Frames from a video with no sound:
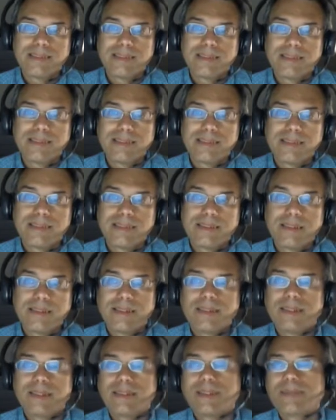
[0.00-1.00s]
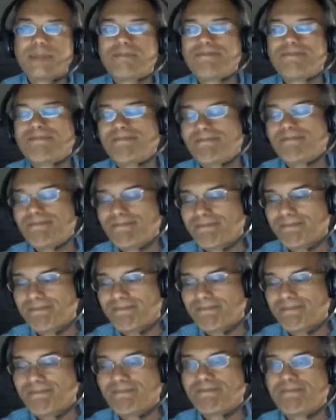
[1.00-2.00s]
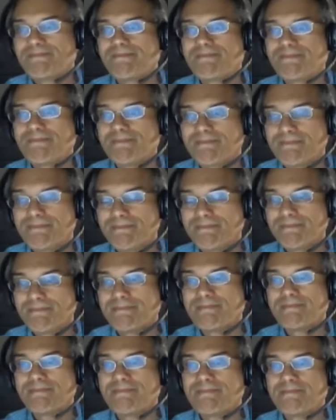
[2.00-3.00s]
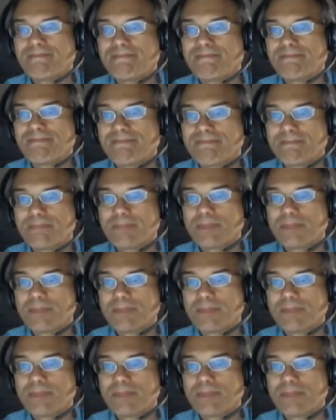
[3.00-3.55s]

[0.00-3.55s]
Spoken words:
No words are spoken by the person on screen.